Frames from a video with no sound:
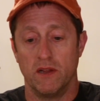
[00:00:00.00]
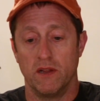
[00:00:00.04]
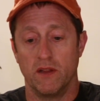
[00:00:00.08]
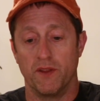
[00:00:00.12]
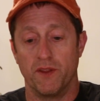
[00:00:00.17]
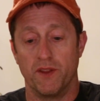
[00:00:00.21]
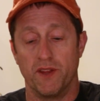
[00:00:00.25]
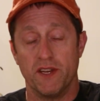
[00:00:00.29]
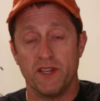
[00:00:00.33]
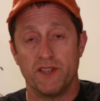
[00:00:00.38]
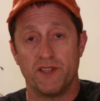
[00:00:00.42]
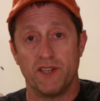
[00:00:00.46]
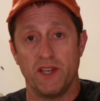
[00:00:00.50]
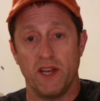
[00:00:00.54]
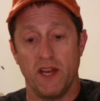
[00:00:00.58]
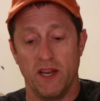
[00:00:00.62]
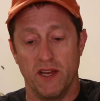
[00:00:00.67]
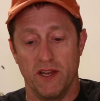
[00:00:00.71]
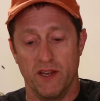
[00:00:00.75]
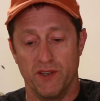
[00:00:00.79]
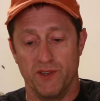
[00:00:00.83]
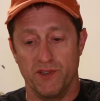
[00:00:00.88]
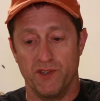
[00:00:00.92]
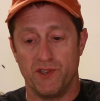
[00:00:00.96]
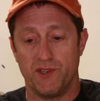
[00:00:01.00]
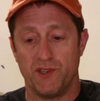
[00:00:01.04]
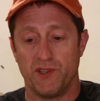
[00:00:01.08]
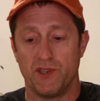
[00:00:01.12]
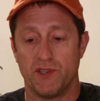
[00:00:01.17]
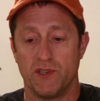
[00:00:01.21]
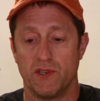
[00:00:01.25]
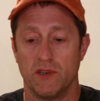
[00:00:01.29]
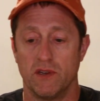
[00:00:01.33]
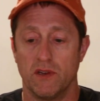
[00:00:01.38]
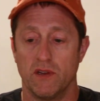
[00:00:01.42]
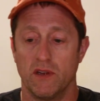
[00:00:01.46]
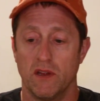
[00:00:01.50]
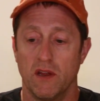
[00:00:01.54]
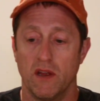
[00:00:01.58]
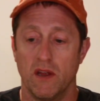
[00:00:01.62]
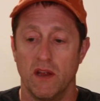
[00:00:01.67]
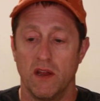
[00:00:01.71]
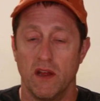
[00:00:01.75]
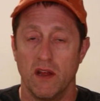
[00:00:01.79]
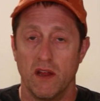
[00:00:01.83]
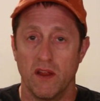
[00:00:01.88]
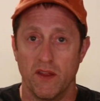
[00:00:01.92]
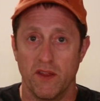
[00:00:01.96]
This is
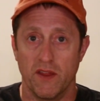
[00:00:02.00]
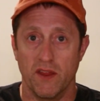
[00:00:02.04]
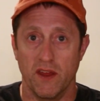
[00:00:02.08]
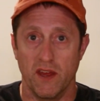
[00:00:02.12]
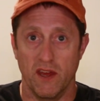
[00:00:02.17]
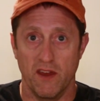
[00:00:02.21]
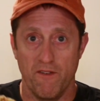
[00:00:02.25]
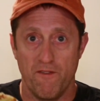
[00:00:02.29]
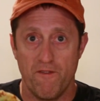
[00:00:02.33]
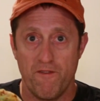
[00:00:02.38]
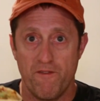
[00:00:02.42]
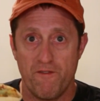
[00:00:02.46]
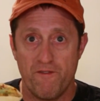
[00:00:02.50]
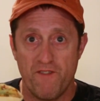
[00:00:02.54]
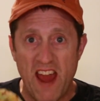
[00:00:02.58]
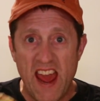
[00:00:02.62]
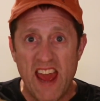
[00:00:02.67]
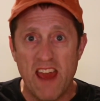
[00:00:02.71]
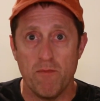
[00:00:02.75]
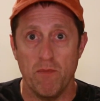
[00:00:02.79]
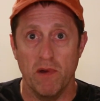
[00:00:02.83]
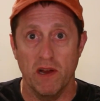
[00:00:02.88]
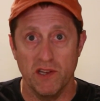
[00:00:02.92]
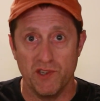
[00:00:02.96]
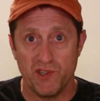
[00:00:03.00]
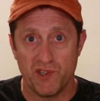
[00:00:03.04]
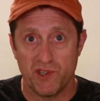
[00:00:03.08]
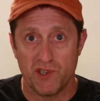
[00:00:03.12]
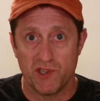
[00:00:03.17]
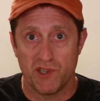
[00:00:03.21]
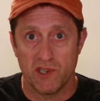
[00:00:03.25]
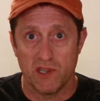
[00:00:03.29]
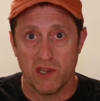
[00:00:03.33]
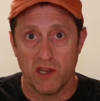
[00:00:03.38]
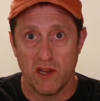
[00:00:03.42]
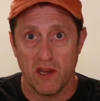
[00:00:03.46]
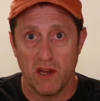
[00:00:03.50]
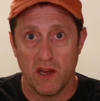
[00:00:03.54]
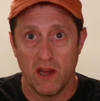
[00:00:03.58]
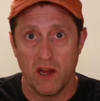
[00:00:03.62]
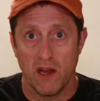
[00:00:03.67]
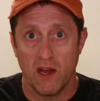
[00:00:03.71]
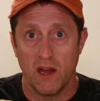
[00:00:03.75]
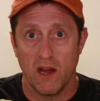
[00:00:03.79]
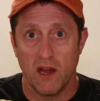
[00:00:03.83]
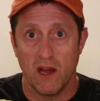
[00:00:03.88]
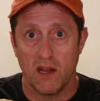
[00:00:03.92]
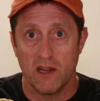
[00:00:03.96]
the famous
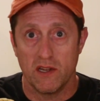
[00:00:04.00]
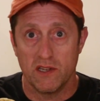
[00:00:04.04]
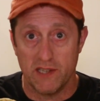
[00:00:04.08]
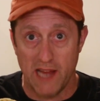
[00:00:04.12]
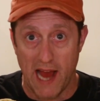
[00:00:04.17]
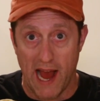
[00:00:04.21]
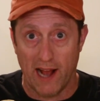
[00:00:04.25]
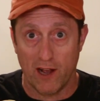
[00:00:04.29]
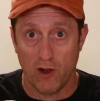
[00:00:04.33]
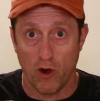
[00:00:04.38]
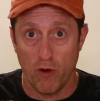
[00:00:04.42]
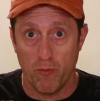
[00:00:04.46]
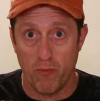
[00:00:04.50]
Taco